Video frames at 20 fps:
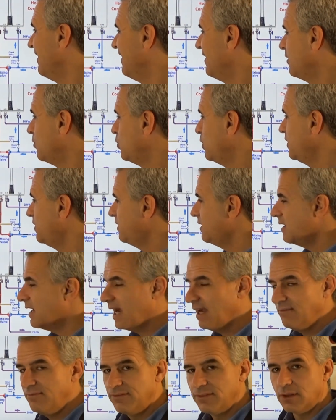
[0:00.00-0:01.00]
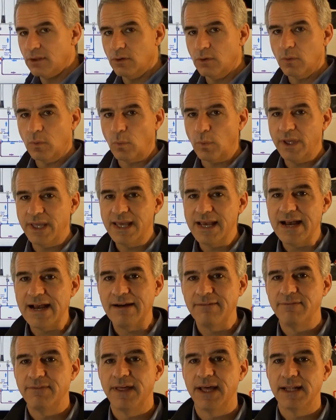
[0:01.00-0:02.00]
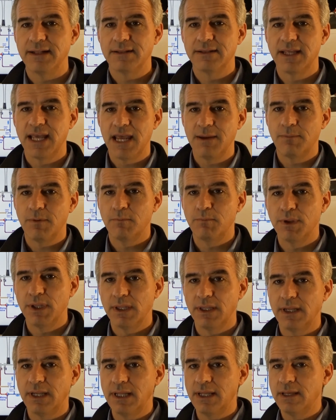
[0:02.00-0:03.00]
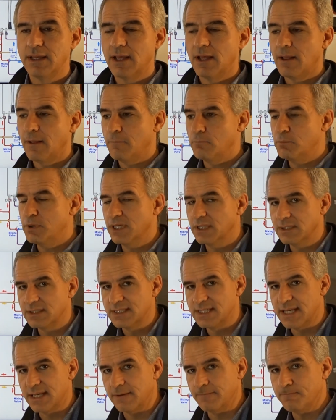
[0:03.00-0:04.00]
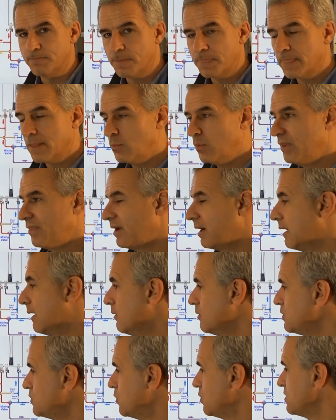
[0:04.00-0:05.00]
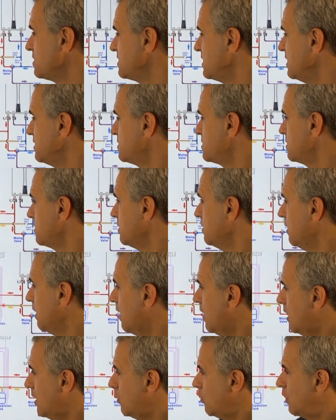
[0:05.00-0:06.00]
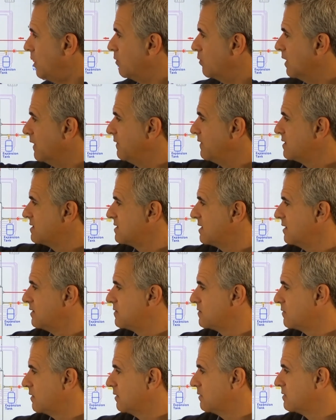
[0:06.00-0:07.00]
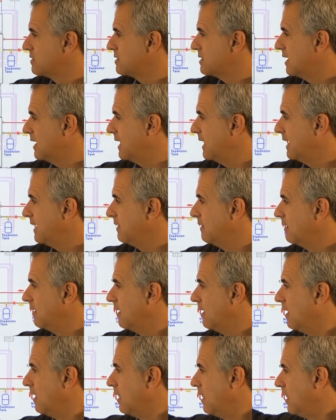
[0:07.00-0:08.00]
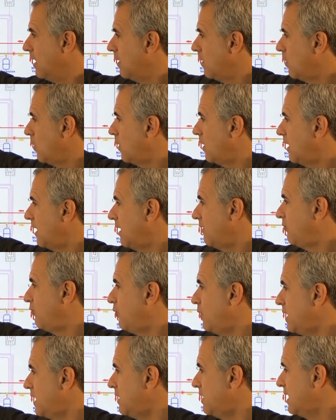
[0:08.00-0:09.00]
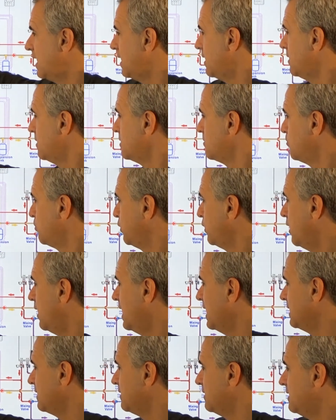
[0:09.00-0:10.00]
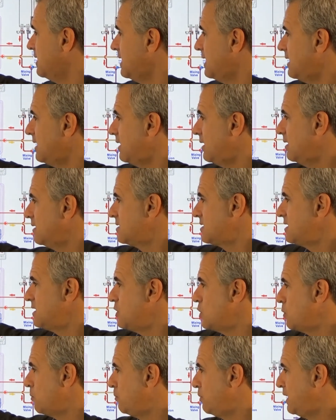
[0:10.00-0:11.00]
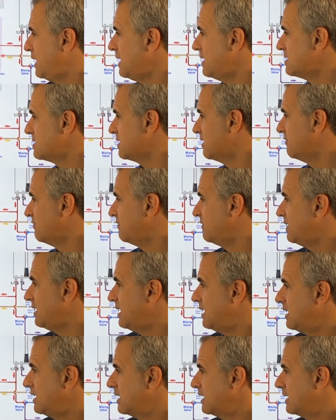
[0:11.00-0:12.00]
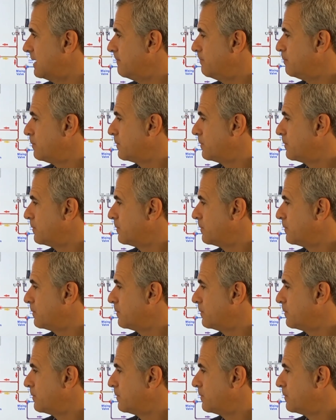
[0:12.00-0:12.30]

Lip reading: With the iFLOW, we have that capability built in. With our outdoor sensor, we run the sensor outside. If we then plot the COPs of the